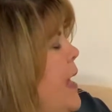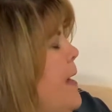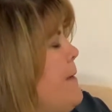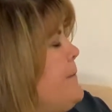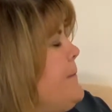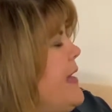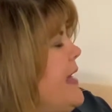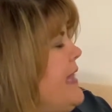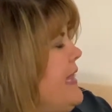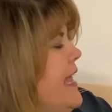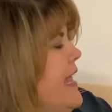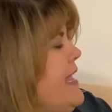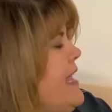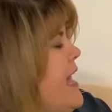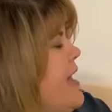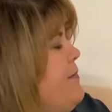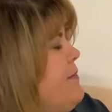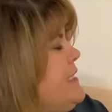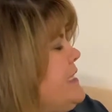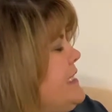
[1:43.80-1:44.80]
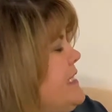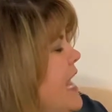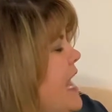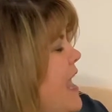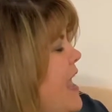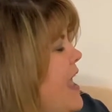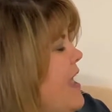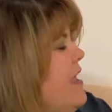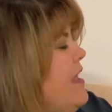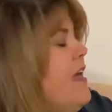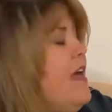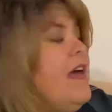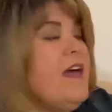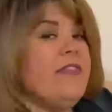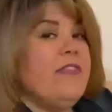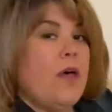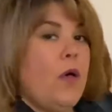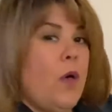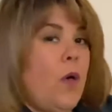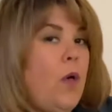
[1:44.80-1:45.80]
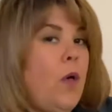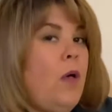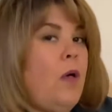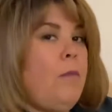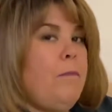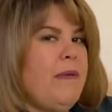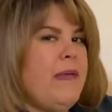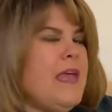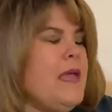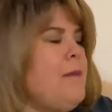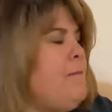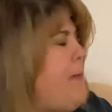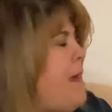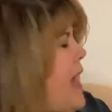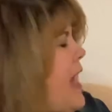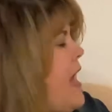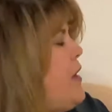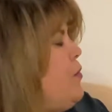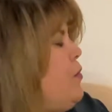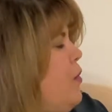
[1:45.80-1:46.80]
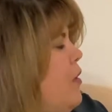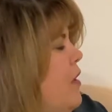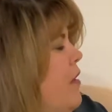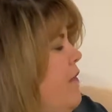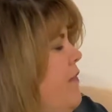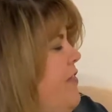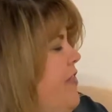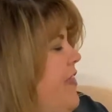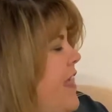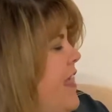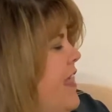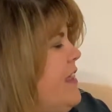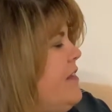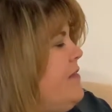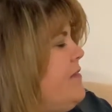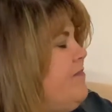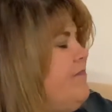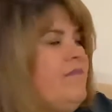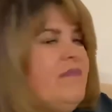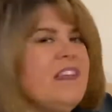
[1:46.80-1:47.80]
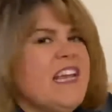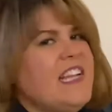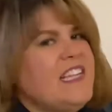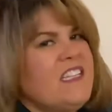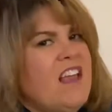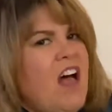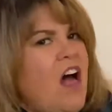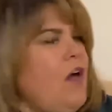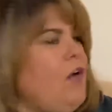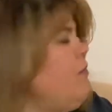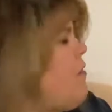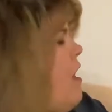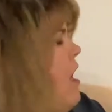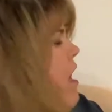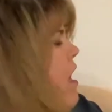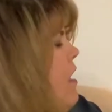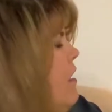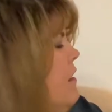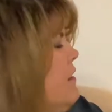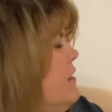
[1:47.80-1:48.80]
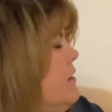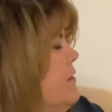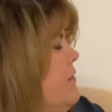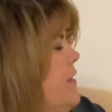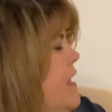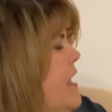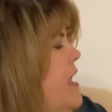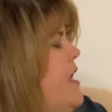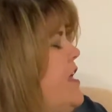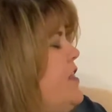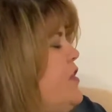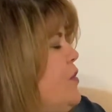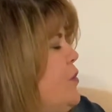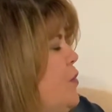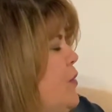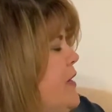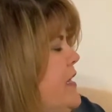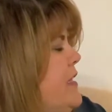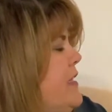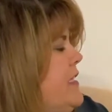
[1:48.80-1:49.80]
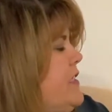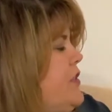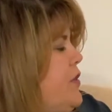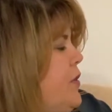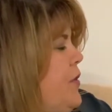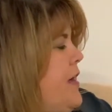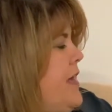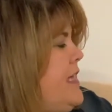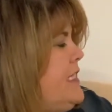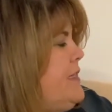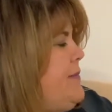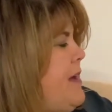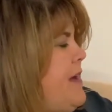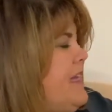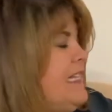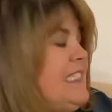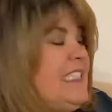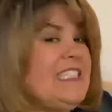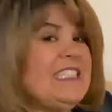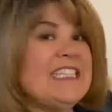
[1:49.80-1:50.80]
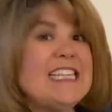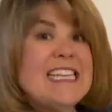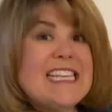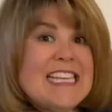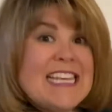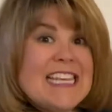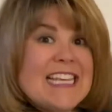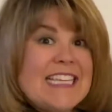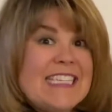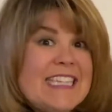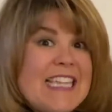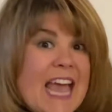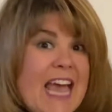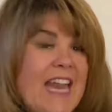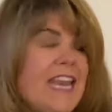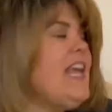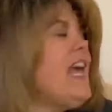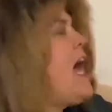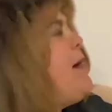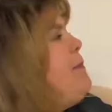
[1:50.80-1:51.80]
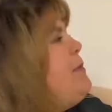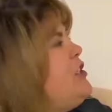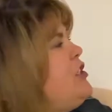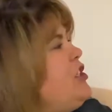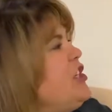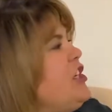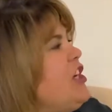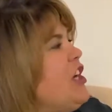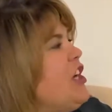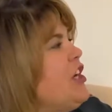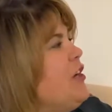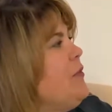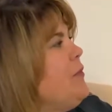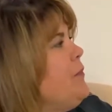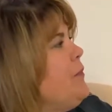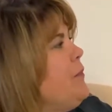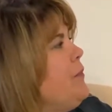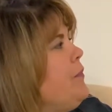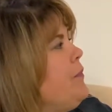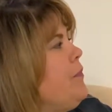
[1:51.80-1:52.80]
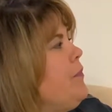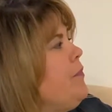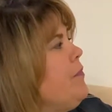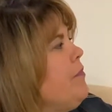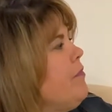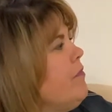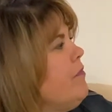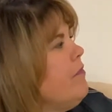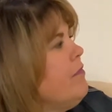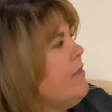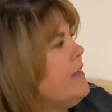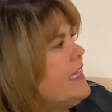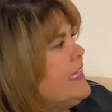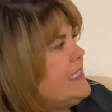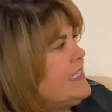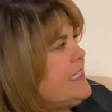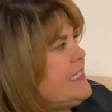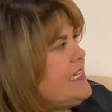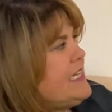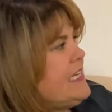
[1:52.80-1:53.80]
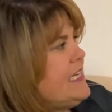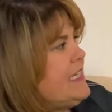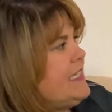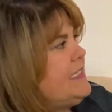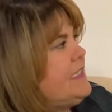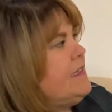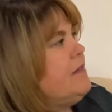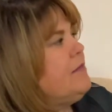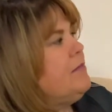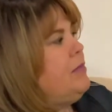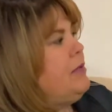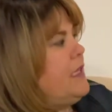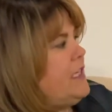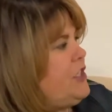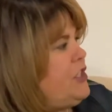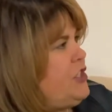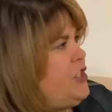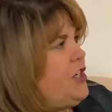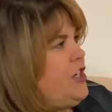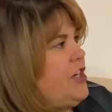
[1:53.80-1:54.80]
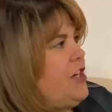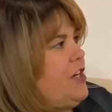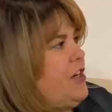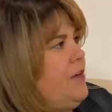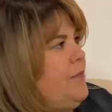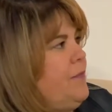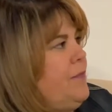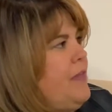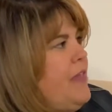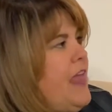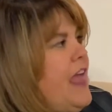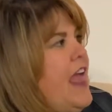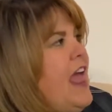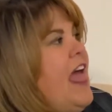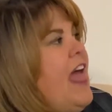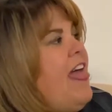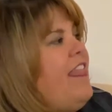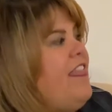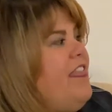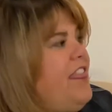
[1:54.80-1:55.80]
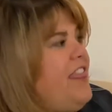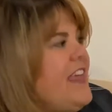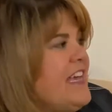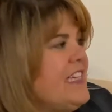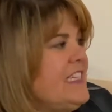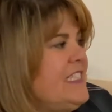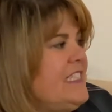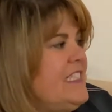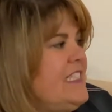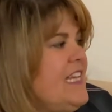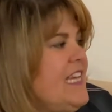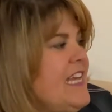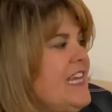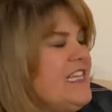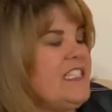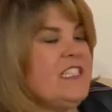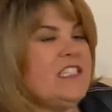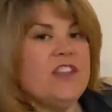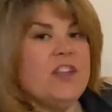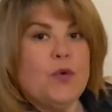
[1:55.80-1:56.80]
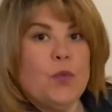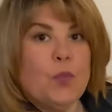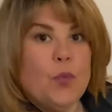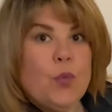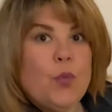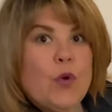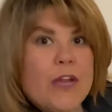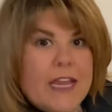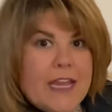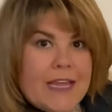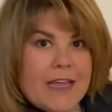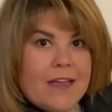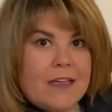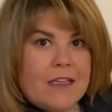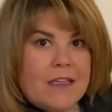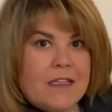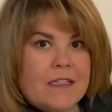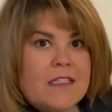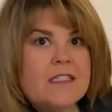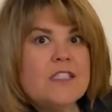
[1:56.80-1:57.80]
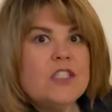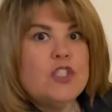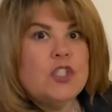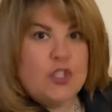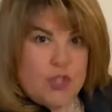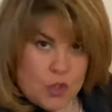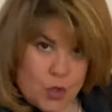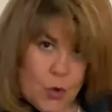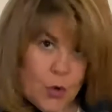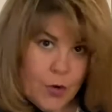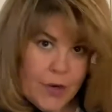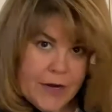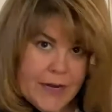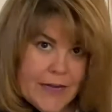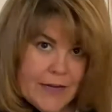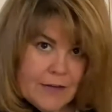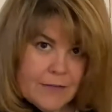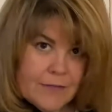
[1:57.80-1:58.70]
But like I was saying, the whole big bad wolf thing, it's all wrong. The real story is about a sneeze and a cup of sugar. A sneeze plus sugar. This is the real story.